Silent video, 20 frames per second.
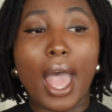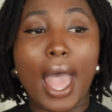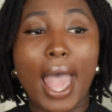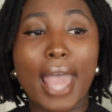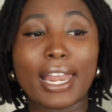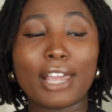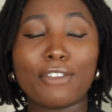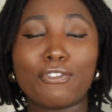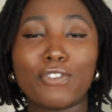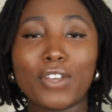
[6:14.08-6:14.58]

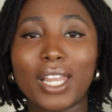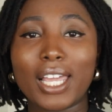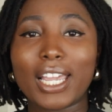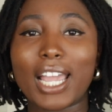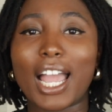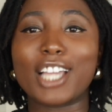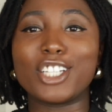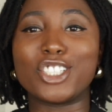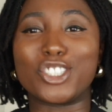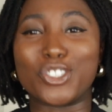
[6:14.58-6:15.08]
And I feel
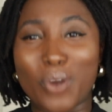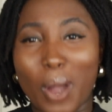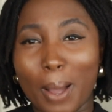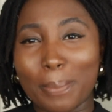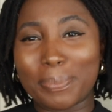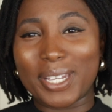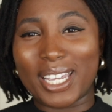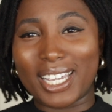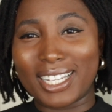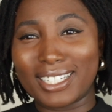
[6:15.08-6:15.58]
like I
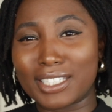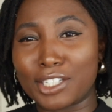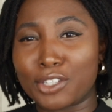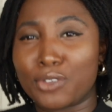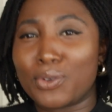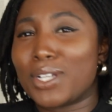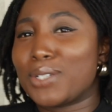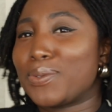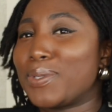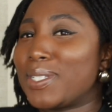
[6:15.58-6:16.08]
dropped hints, like
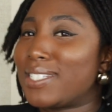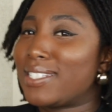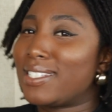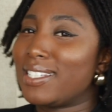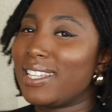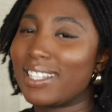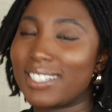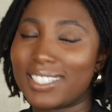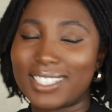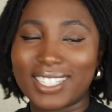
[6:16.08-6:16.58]
you guys would
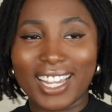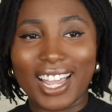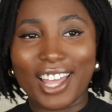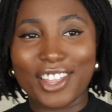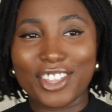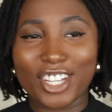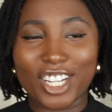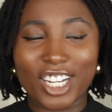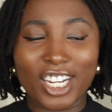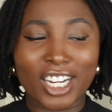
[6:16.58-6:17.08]
see us
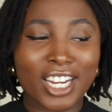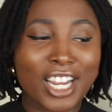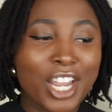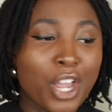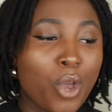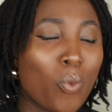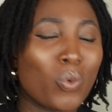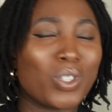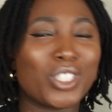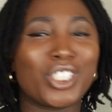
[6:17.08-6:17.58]
together.
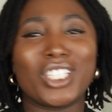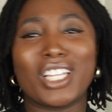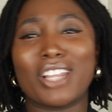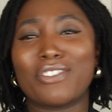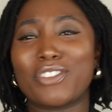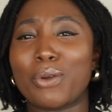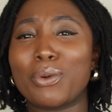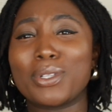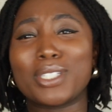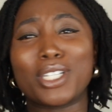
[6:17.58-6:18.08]
When she
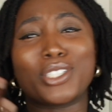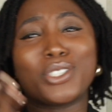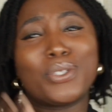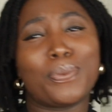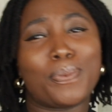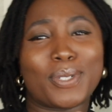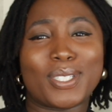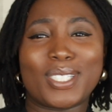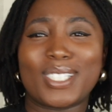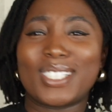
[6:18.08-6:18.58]
left, I was like
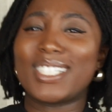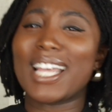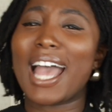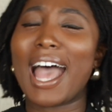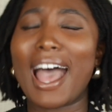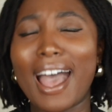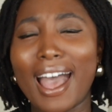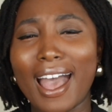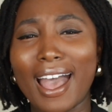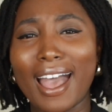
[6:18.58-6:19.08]
super
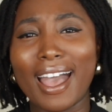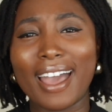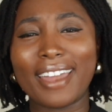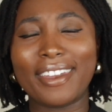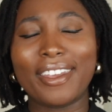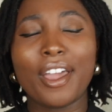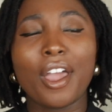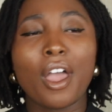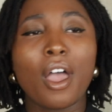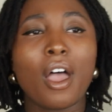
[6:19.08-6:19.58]

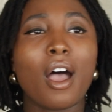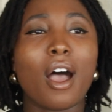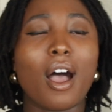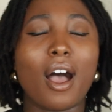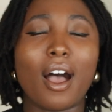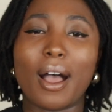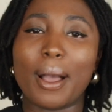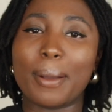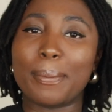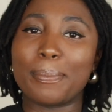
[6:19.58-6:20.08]
sad.
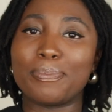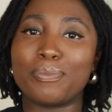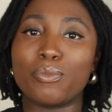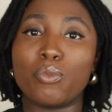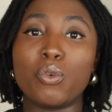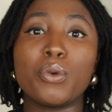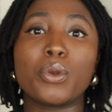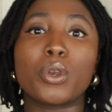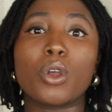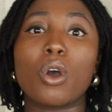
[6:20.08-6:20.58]

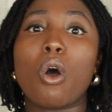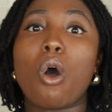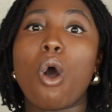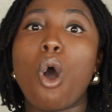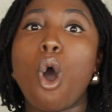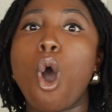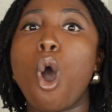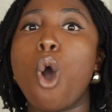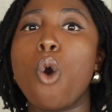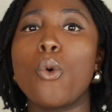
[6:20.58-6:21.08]
We would
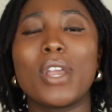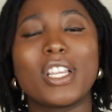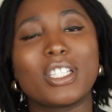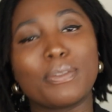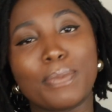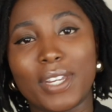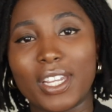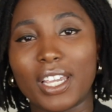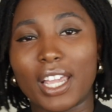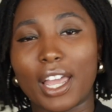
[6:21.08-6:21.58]

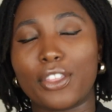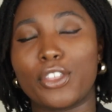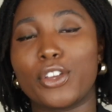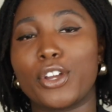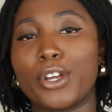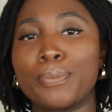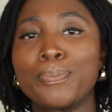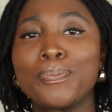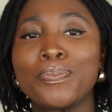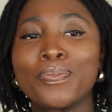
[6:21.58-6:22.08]
always be
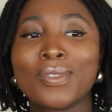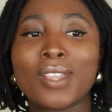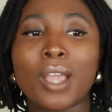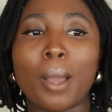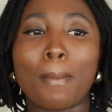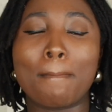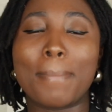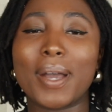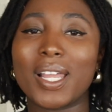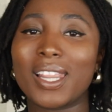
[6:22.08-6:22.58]
together,
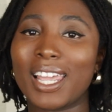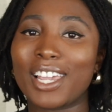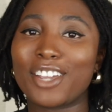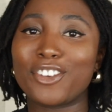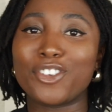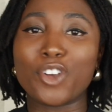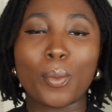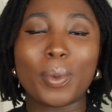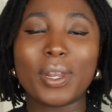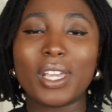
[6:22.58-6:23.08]
but like
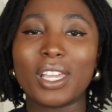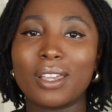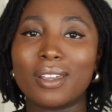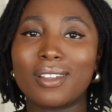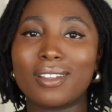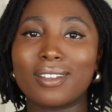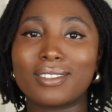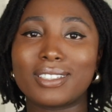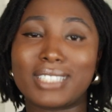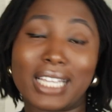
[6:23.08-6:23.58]

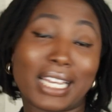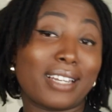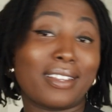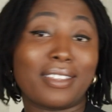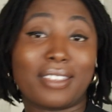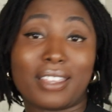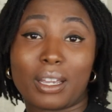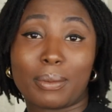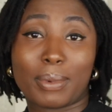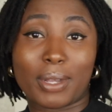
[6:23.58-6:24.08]
nobody said
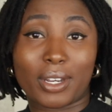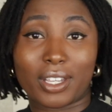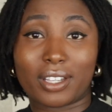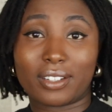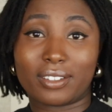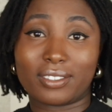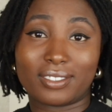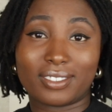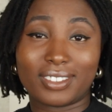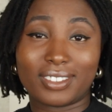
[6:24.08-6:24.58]
anything about it,